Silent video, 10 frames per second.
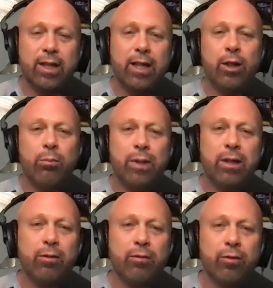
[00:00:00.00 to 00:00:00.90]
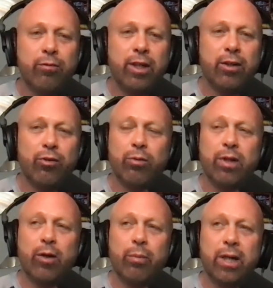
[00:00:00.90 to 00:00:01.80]
eating meat, vegans would
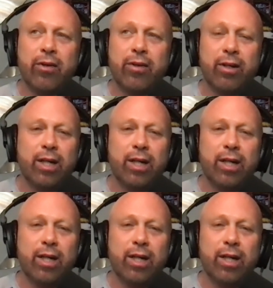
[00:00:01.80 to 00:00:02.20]
be out there.